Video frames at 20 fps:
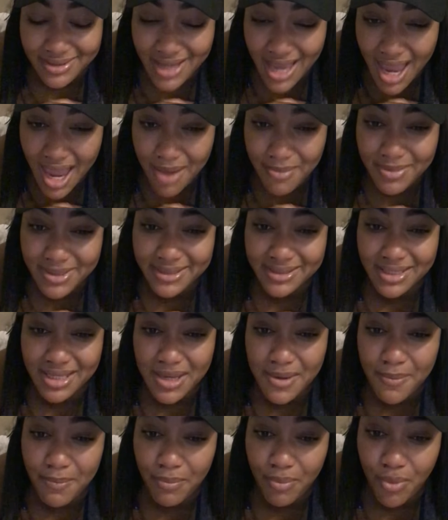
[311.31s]
Time is
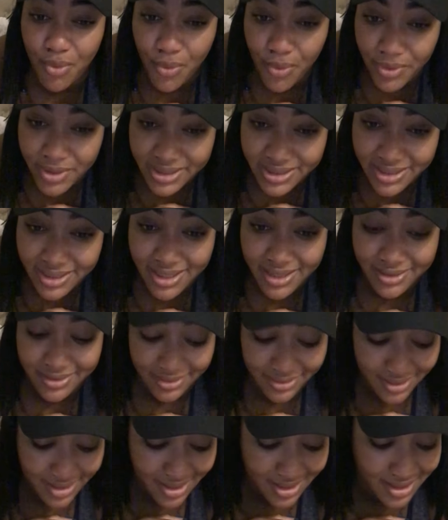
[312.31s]
important
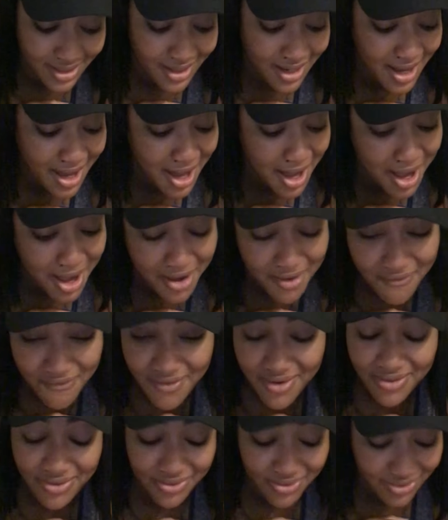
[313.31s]
in
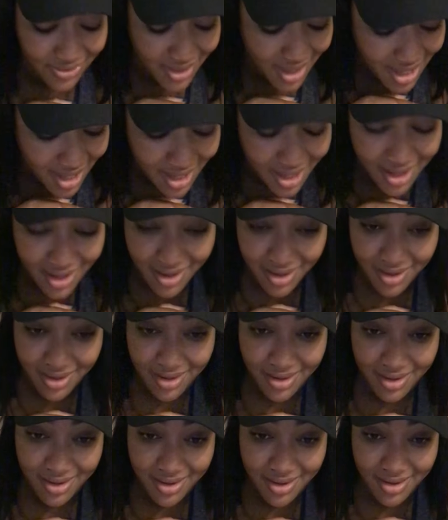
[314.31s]
everything.
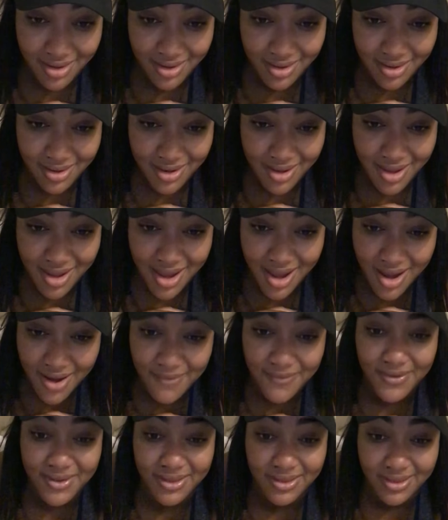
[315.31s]

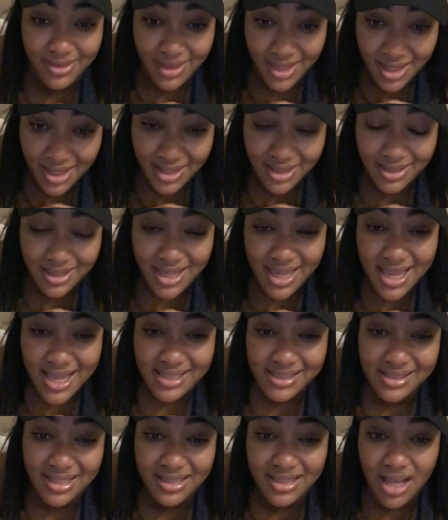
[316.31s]
Everything.
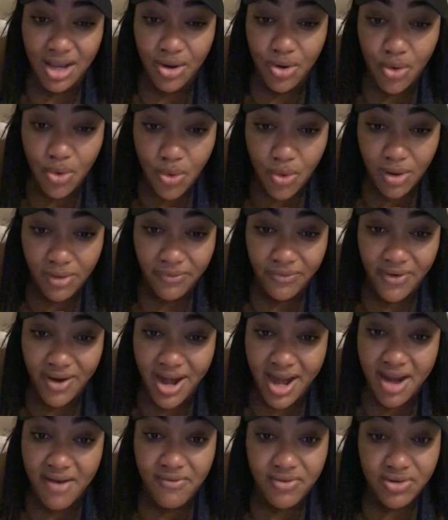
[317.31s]
Set a goal
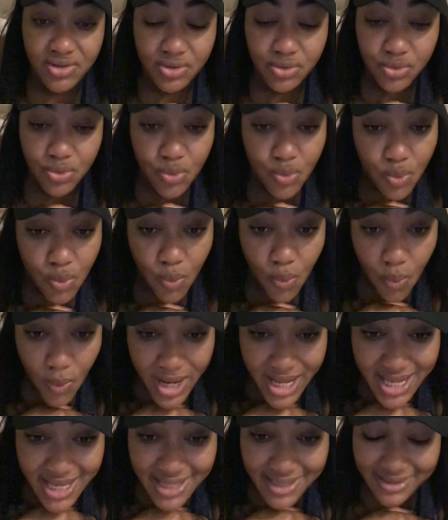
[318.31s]
for every two
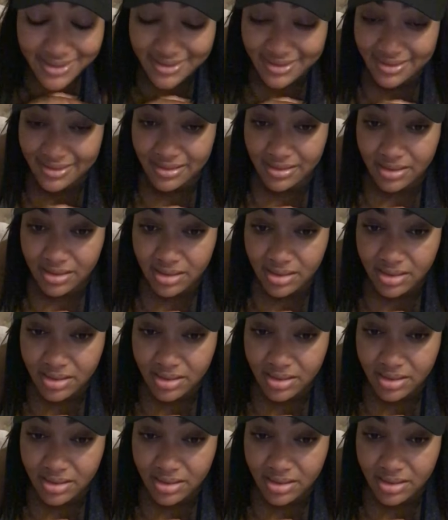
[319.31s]
weeks.